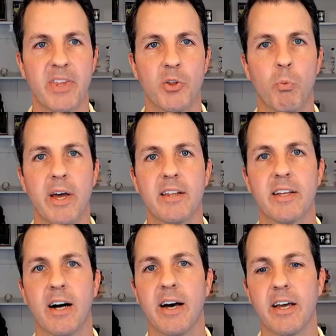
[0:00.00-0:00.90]
the way
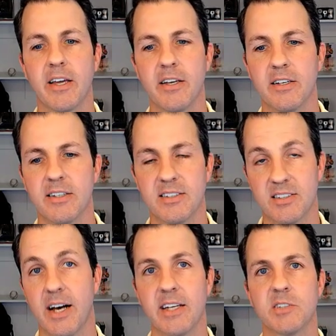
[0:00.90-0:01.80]
that I
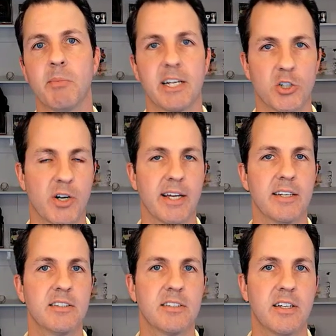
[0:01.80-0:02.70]
size my
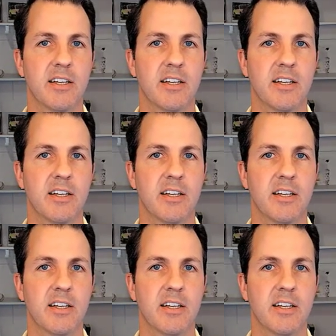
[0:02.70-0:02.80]
trades,